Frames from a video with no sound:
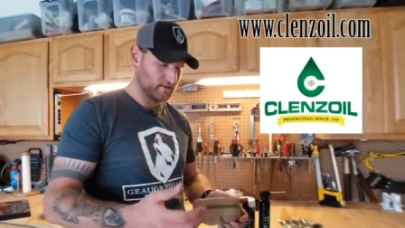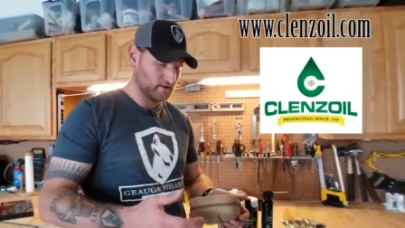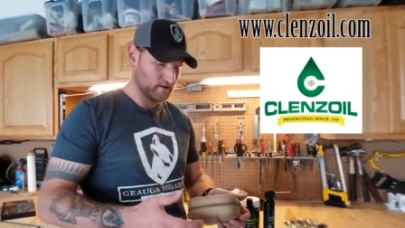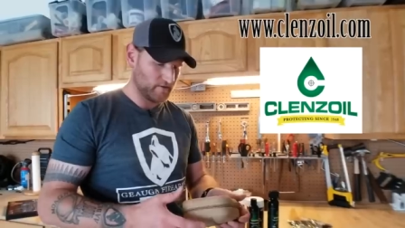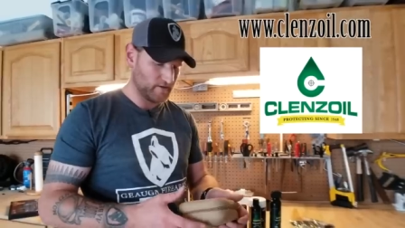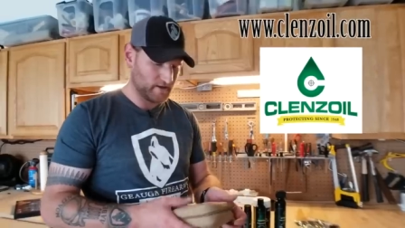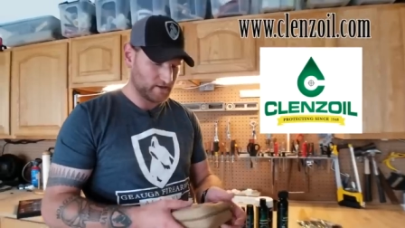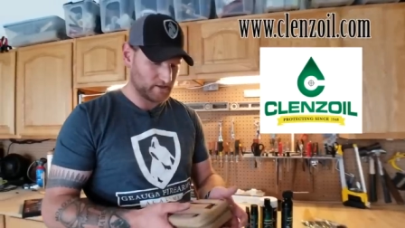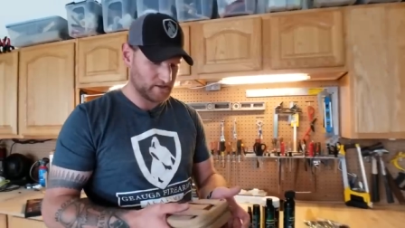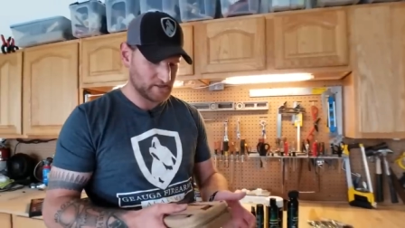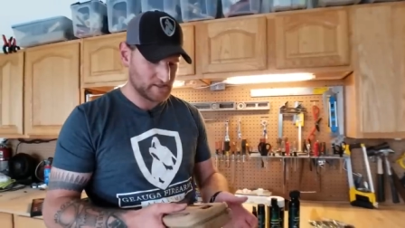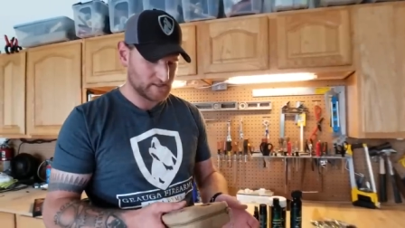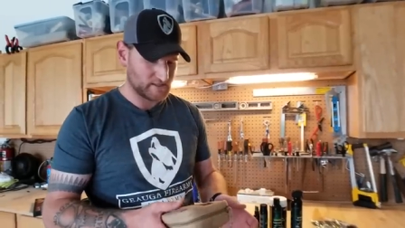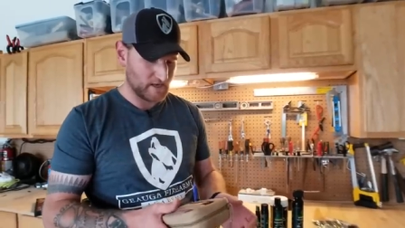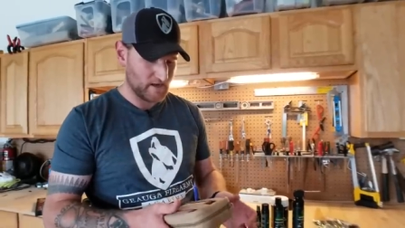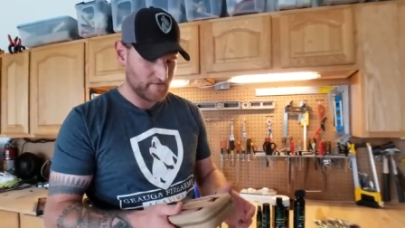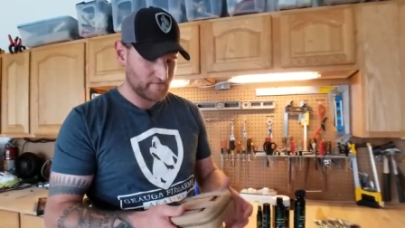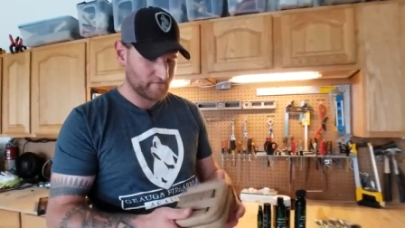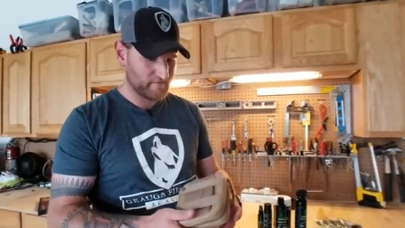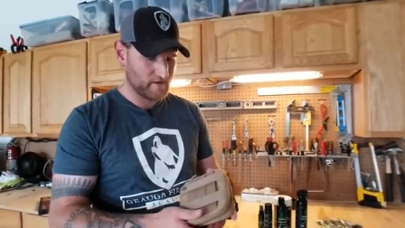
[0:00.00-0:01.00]
and all that good
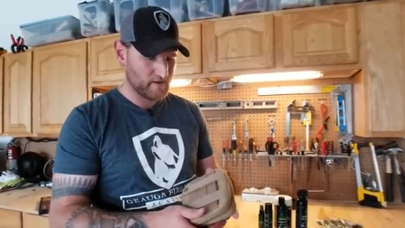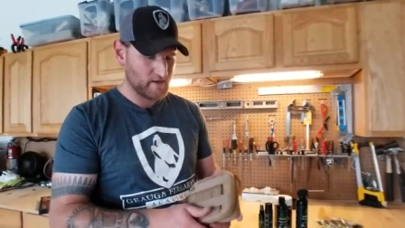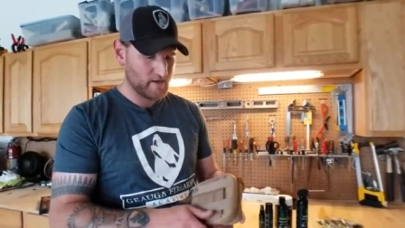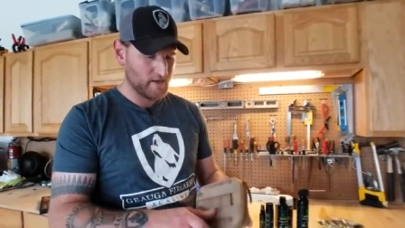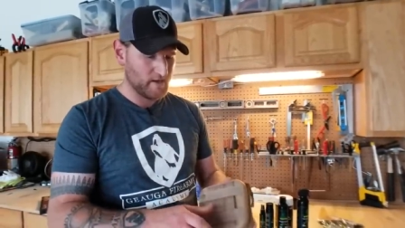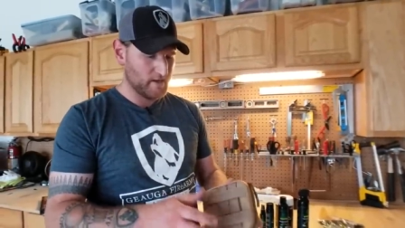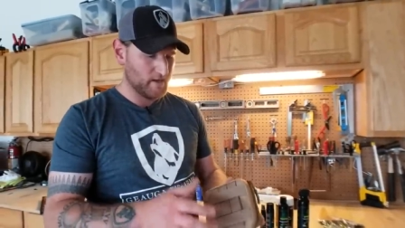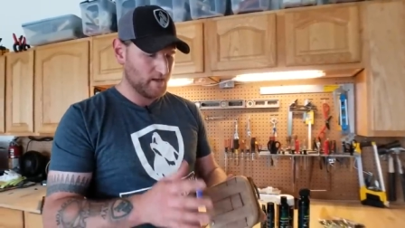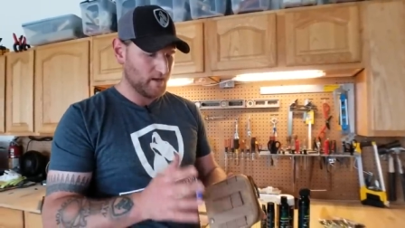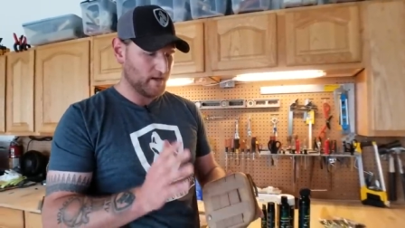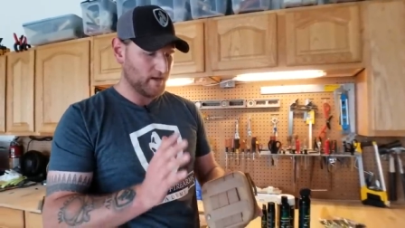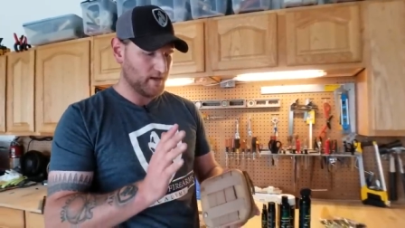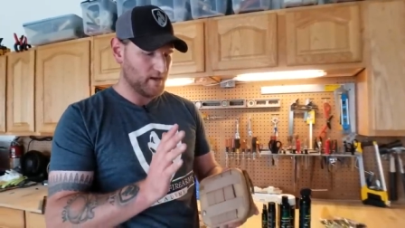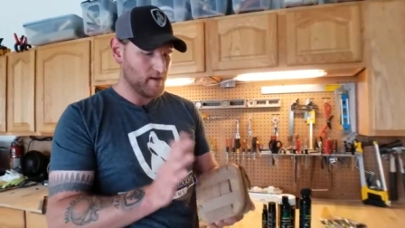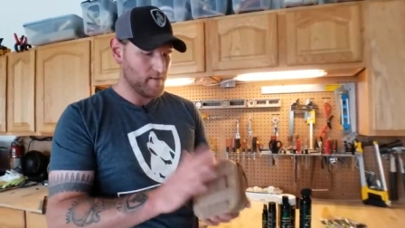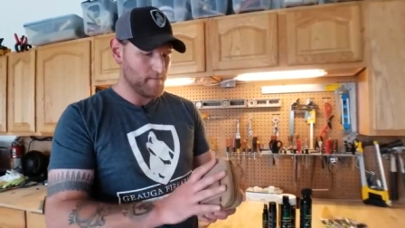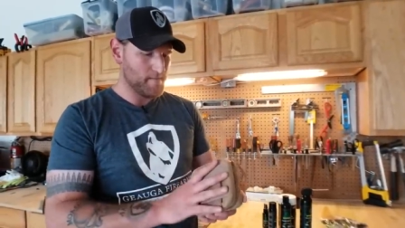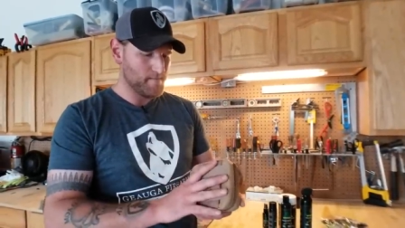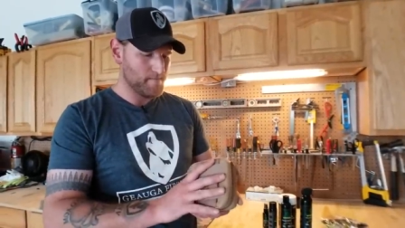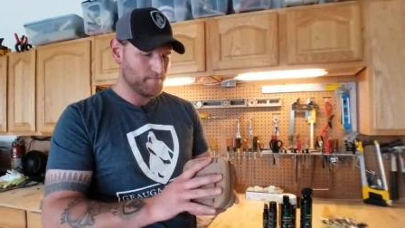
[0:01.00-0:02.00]
stuff.
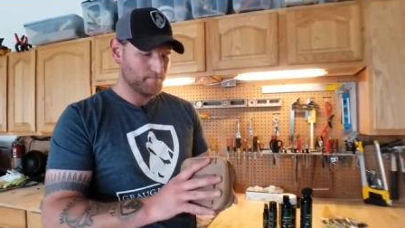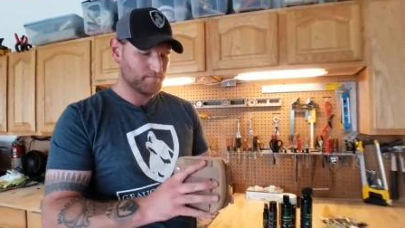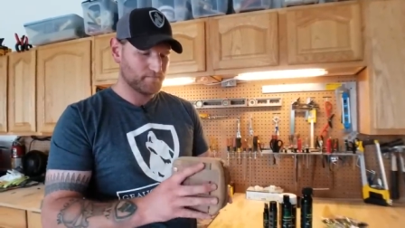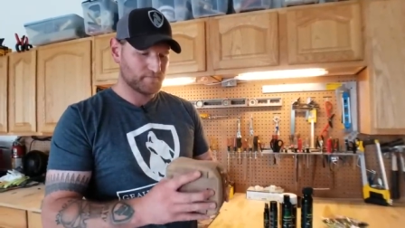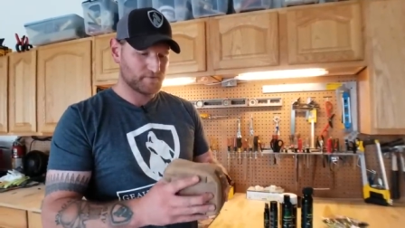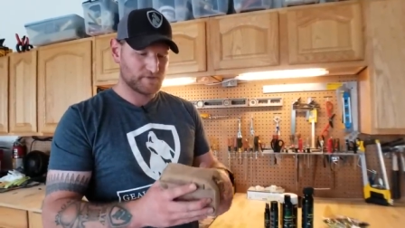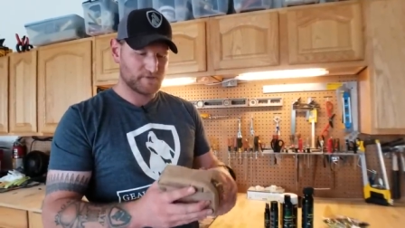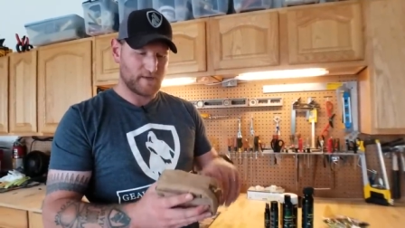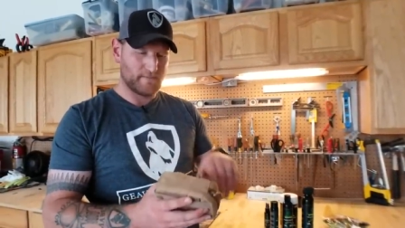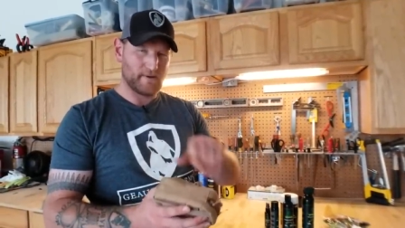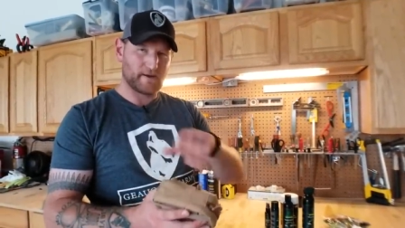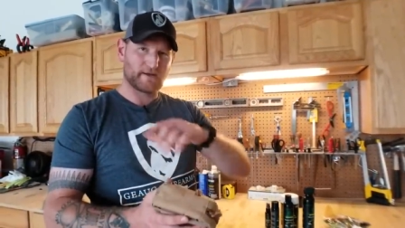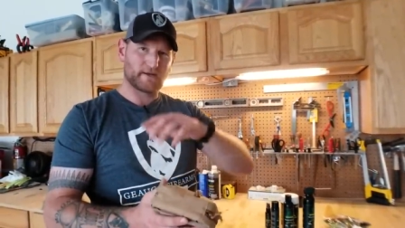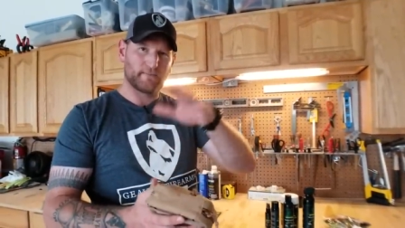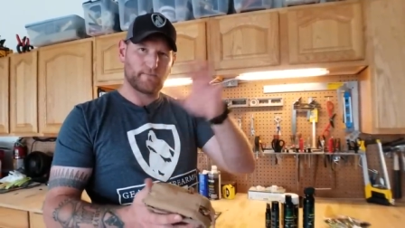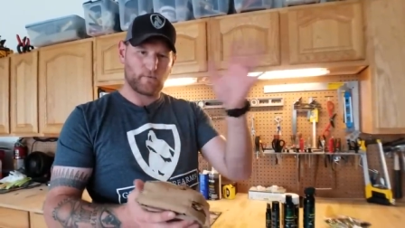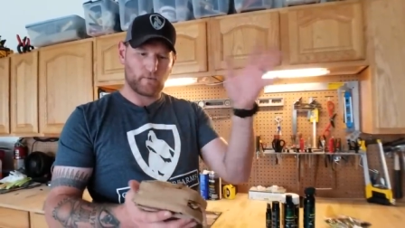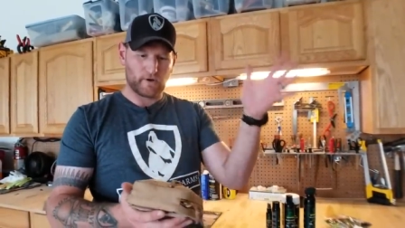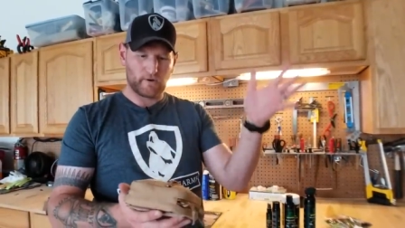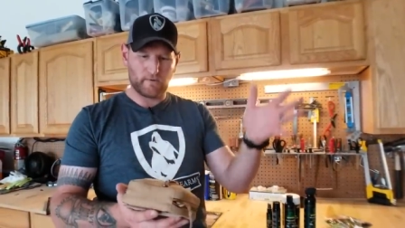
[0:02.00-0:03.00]
Um, so I'm not going
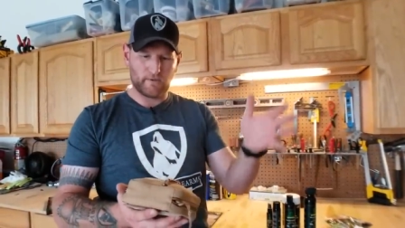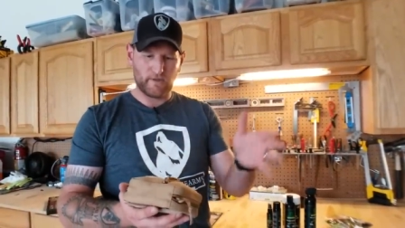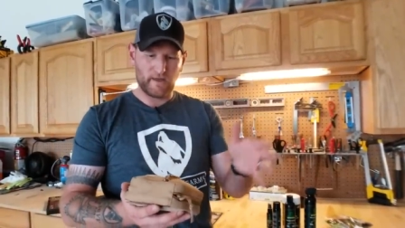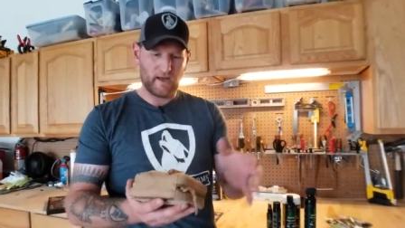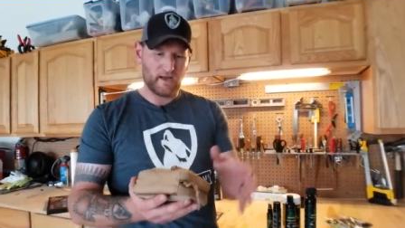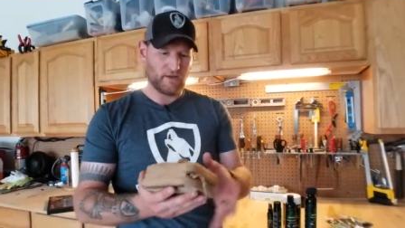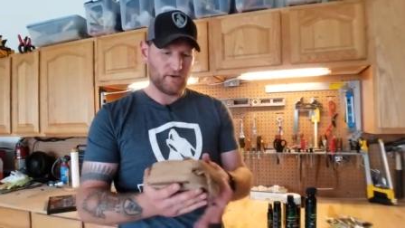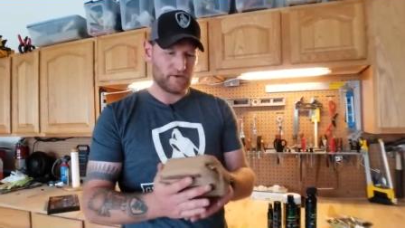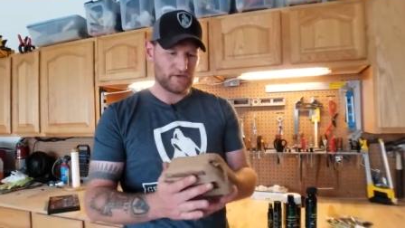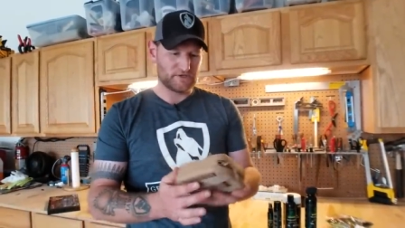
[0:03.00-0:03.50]
to bore you with that.